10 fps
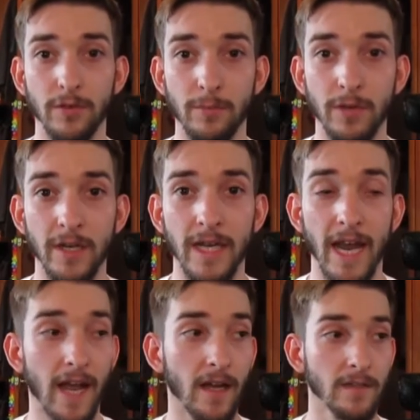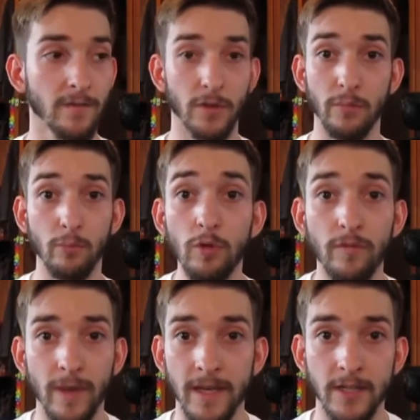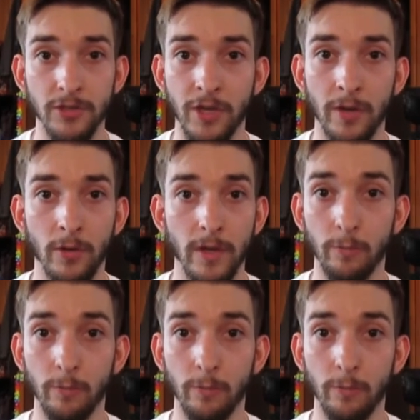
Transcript: community and for the movement in general.